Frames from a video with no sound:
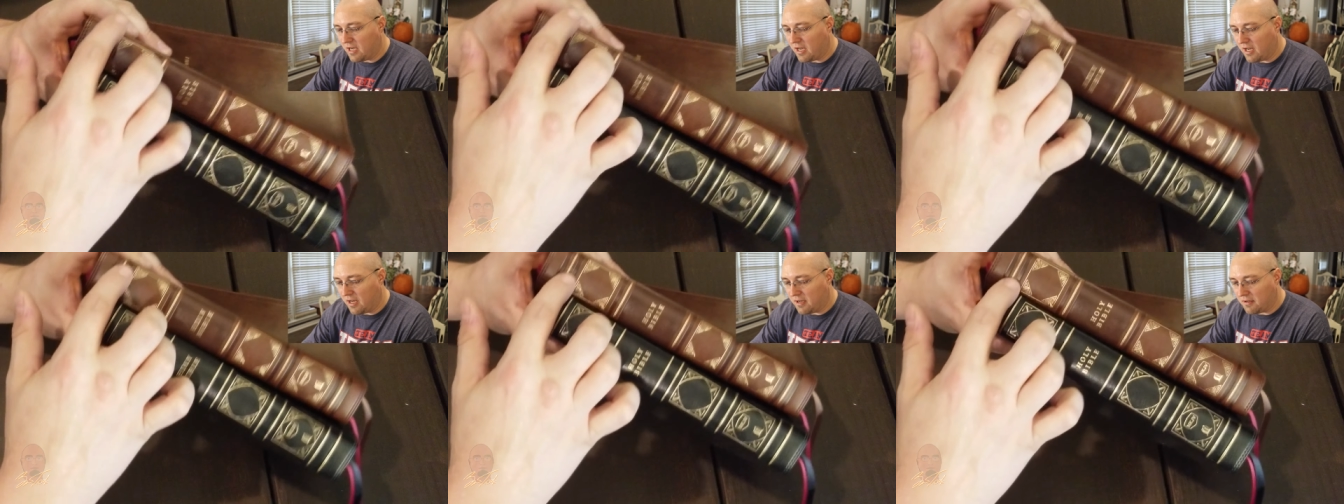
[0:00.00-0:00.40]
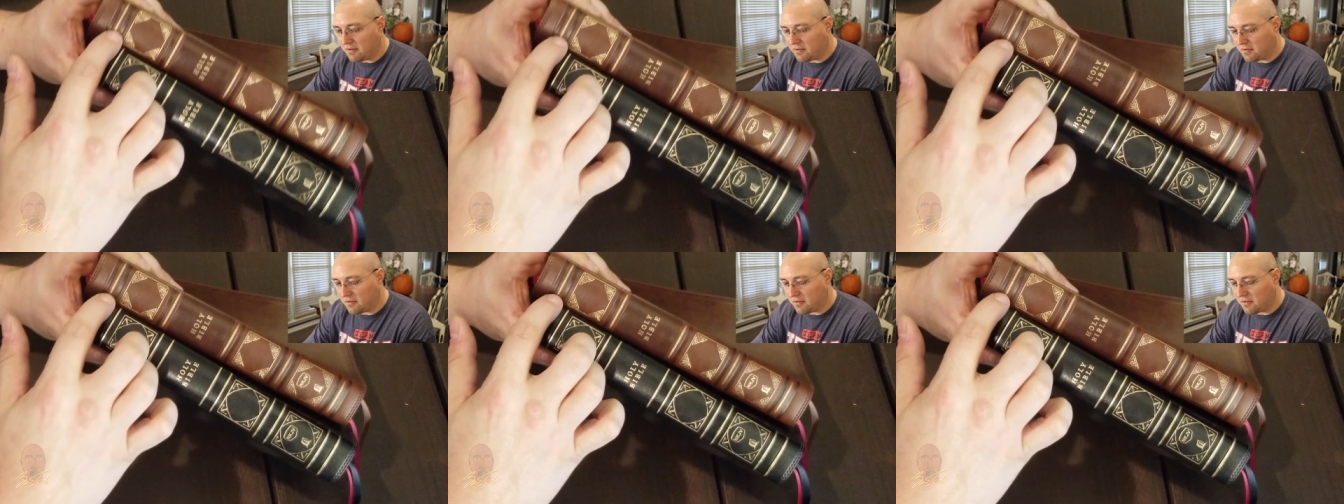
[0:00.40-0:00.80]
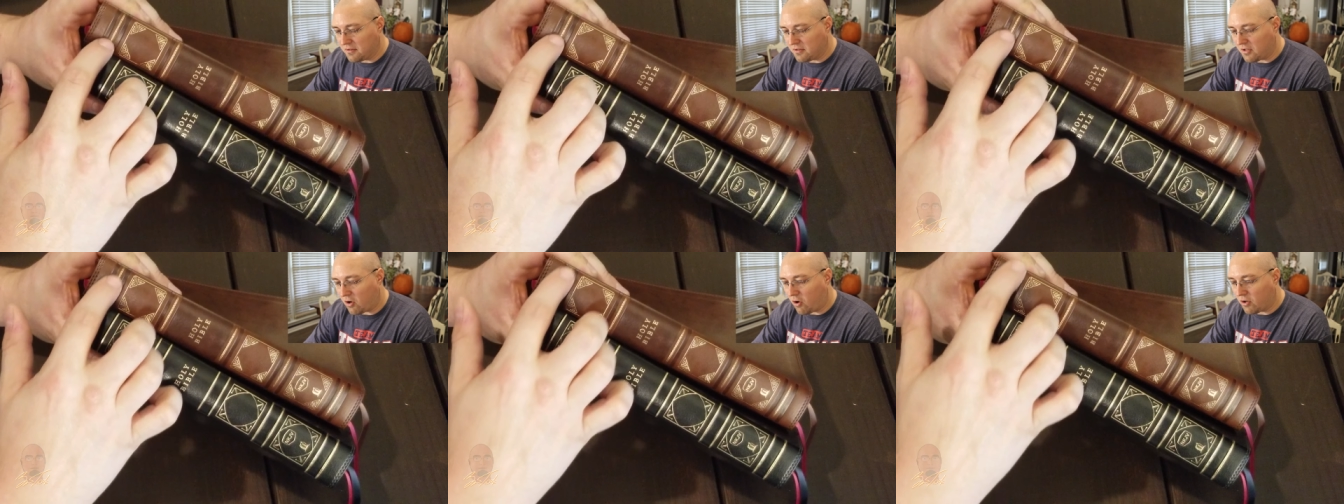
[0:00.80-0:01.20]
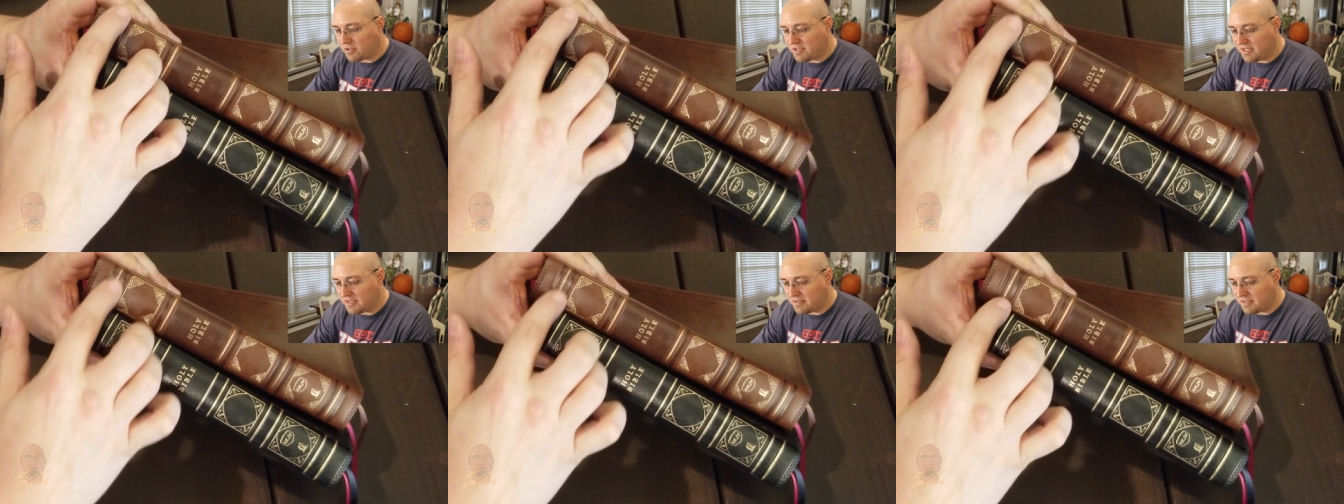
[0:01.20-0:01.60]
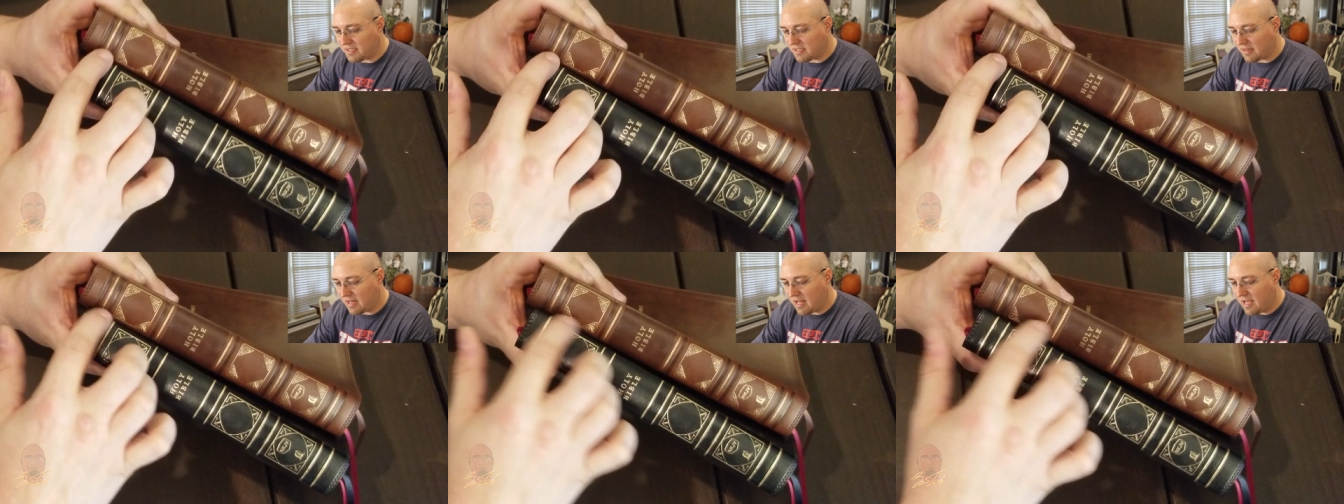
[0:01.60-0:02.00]
uh,
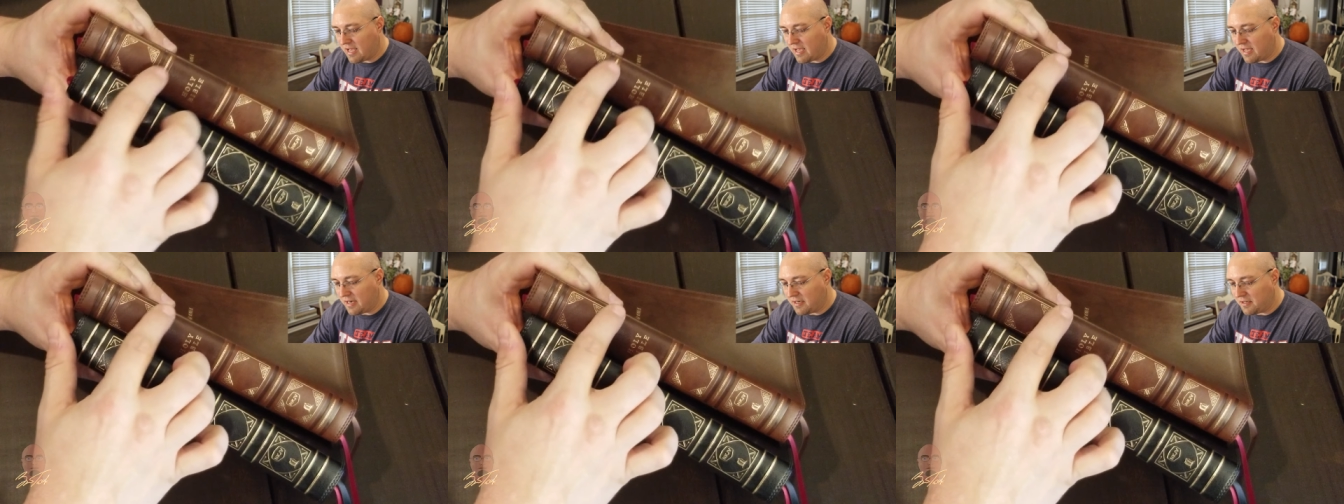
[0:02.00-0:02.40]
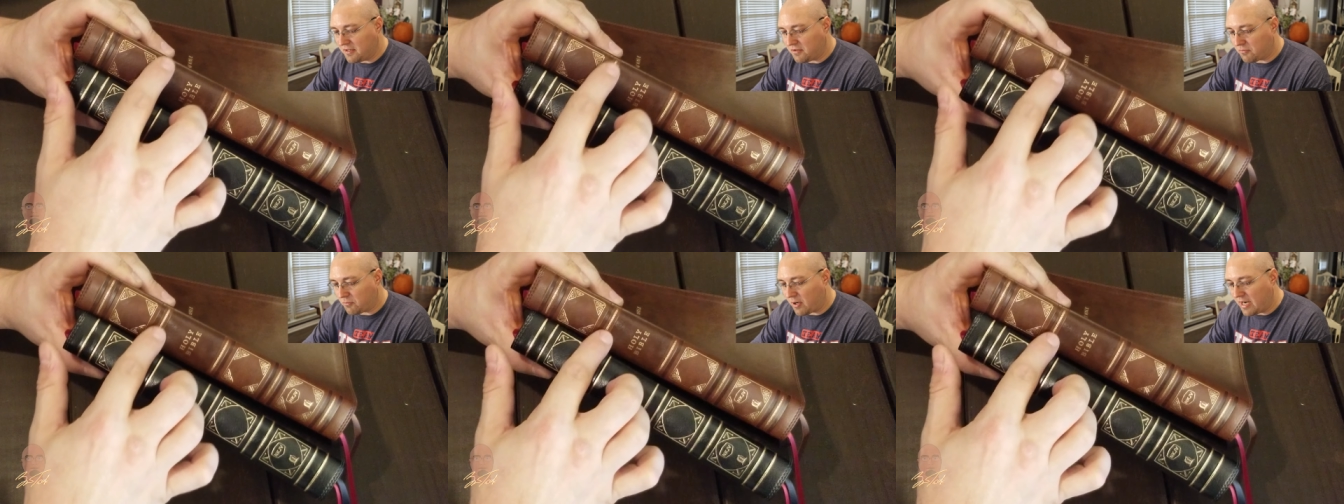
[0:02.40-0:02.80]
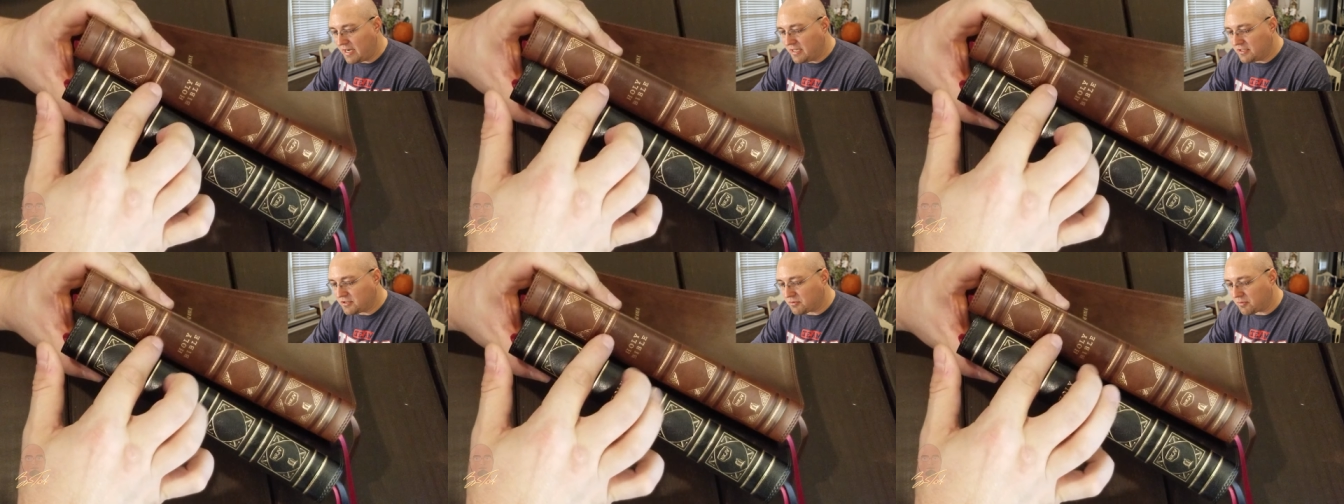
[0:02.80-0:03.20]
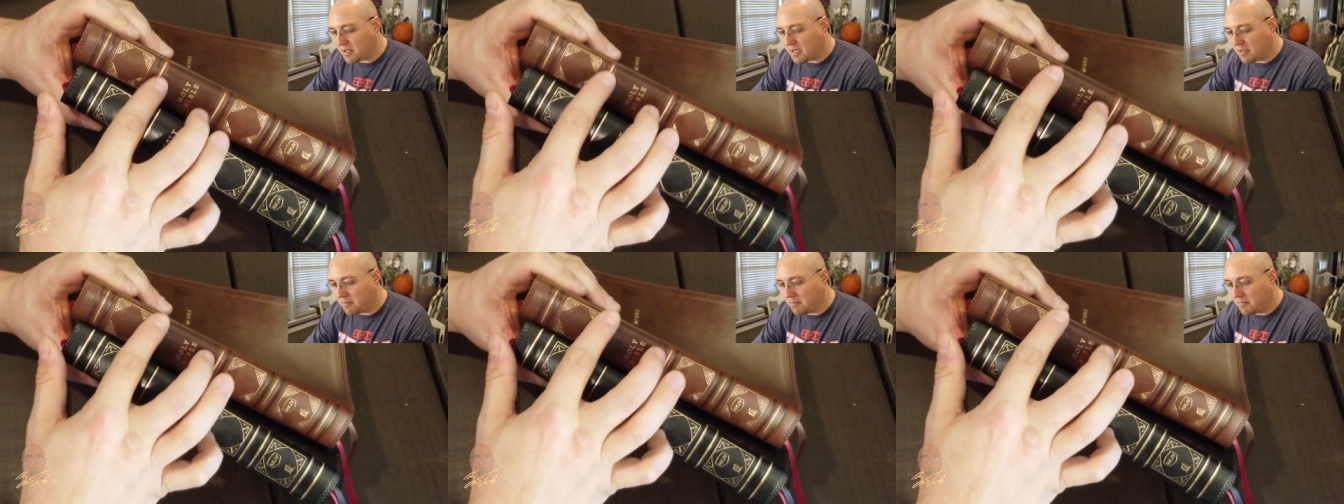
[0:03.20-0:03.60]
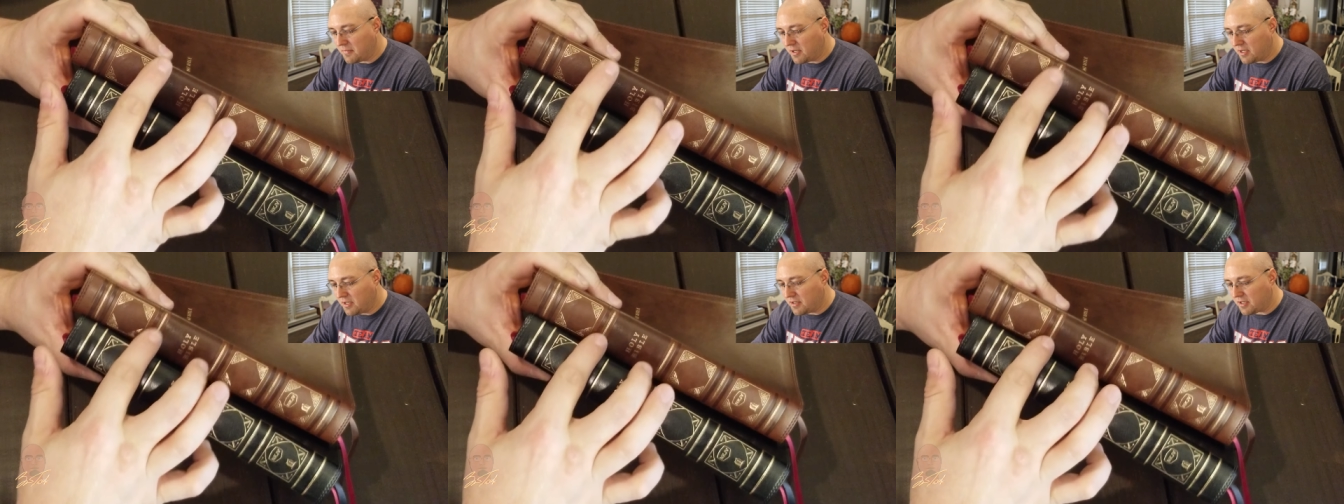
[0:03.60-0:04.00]
artistic line raised rib
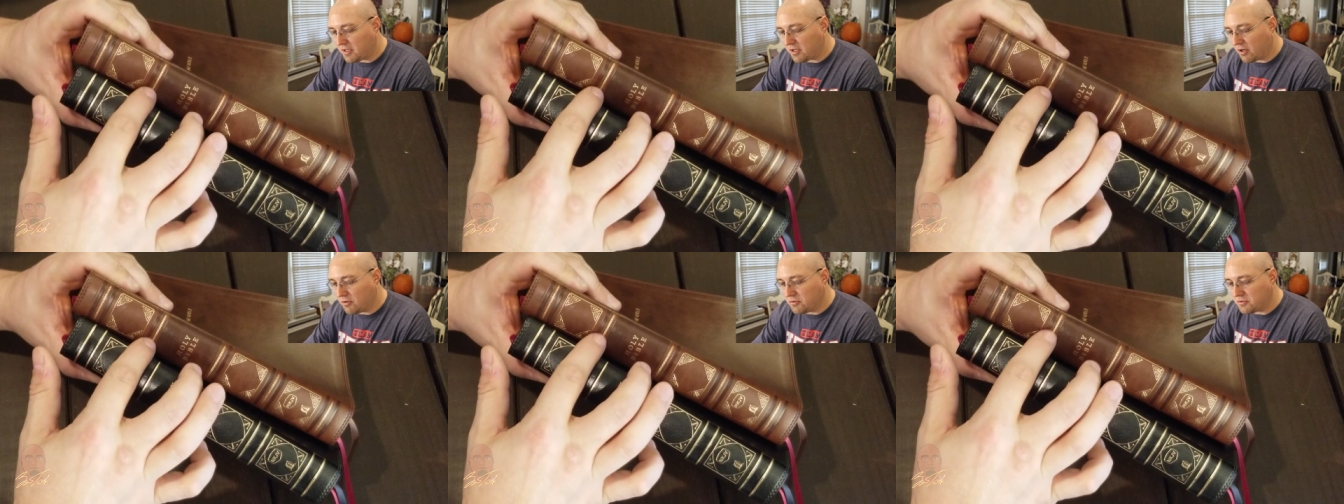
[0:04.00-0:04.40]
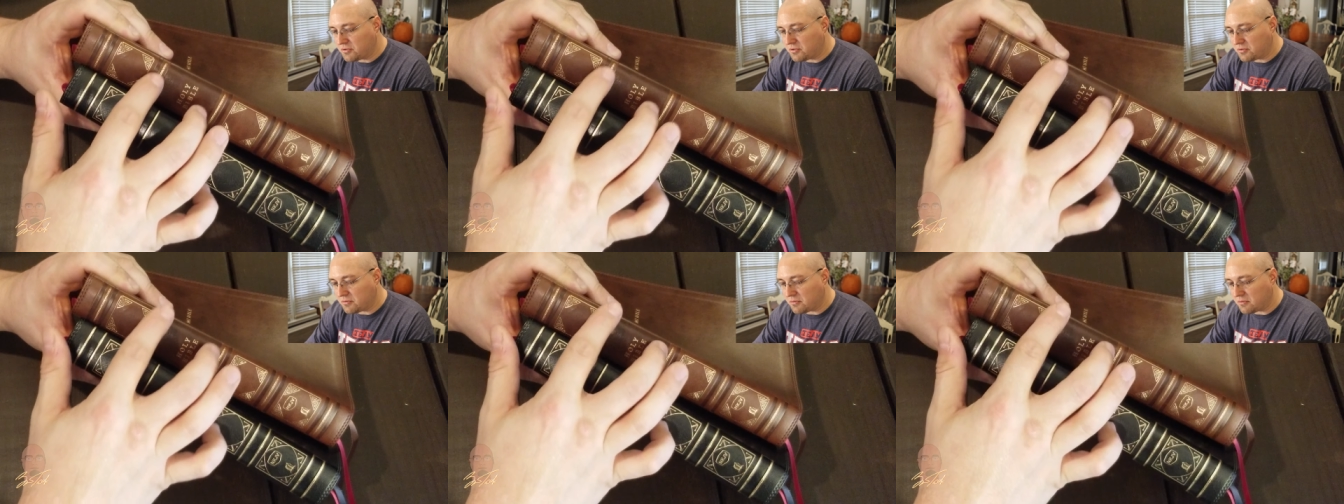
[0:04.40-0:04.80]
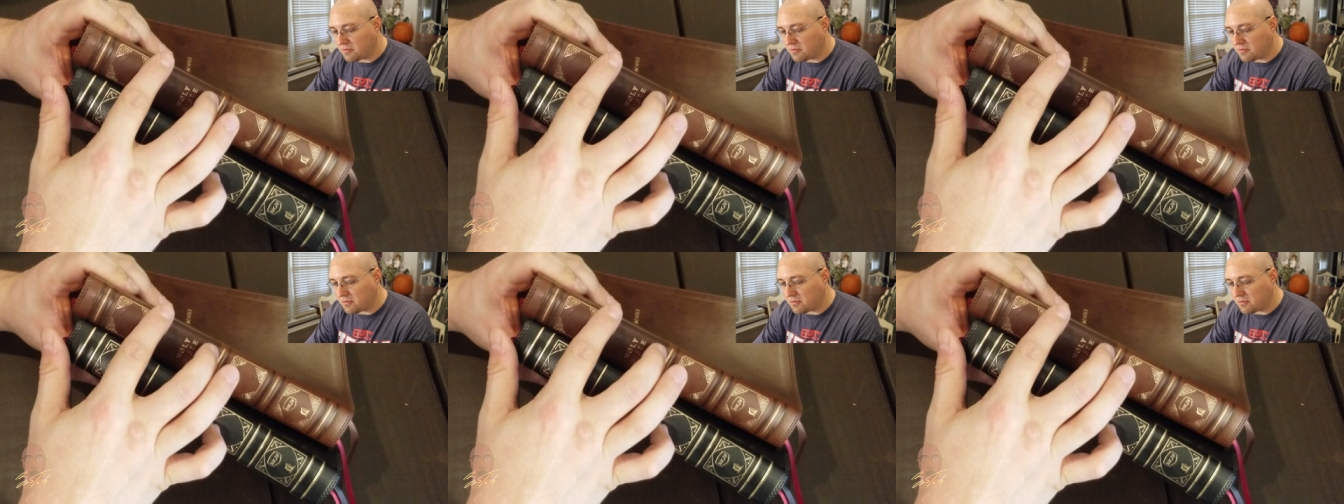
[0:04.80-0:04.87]
that goes